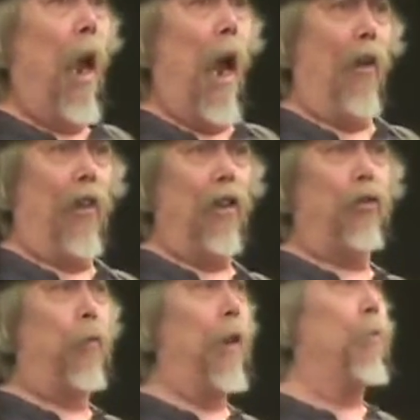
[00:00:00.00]
And
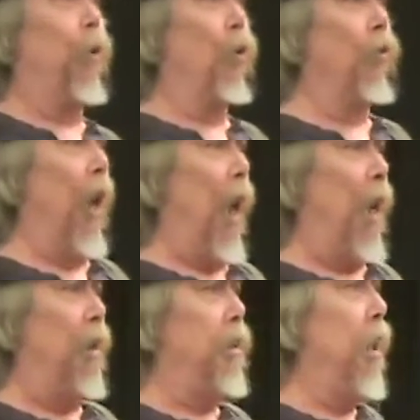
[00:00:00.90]
these people that